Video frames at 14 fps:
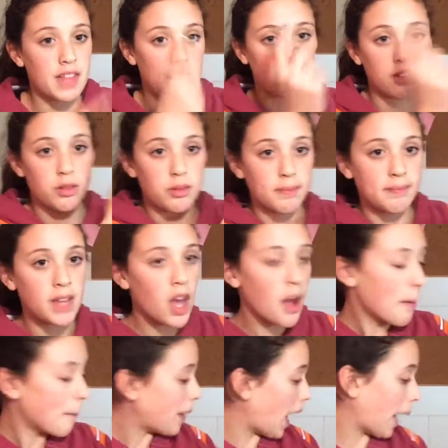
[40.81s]
that's
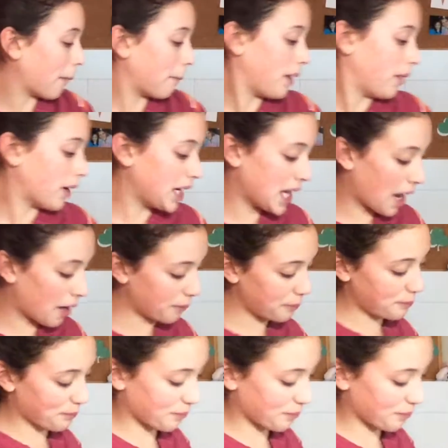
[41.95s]
behind me right now.